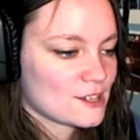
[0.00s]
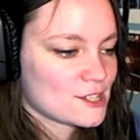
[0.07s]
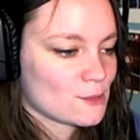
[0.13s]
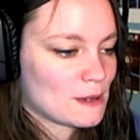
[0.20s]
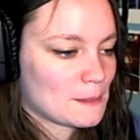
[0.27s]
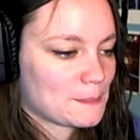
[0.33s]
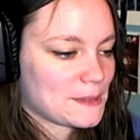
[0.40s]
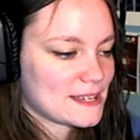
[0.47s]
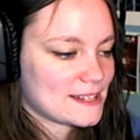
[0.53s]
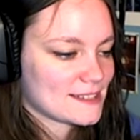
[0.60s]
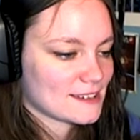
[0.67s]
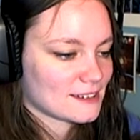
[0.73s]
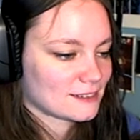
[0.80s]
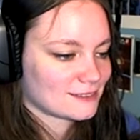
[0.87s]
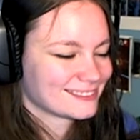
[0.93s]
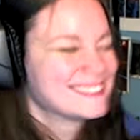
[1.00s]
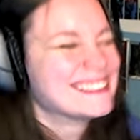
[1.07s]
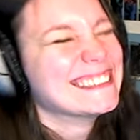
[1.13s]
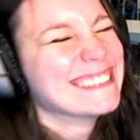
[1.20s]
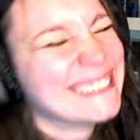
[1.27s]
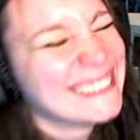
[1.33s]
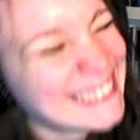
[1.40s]
I also want pizza.
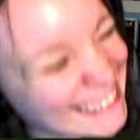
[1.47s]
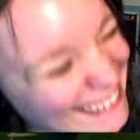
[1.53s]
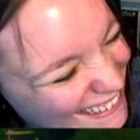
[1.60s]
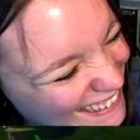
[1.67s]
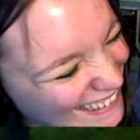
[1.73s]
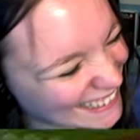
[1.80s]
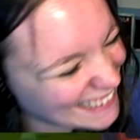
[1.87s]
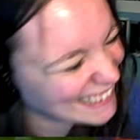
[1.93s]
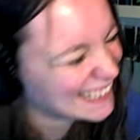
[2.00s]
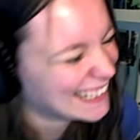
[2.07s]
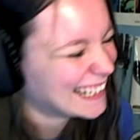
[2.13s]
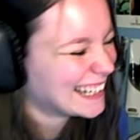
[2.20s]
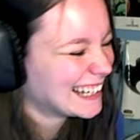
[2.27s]
Still